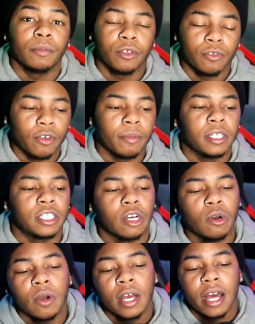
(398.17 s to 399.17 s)
You feel me?
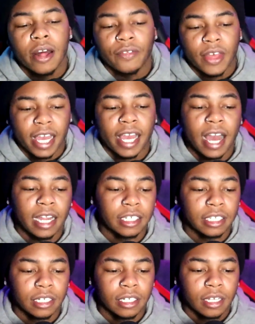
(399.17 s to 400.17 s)
So that kind
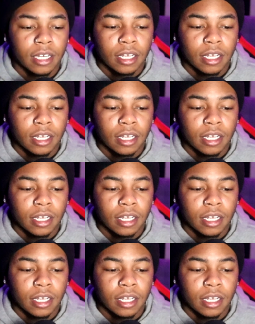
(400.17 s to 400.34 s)
of,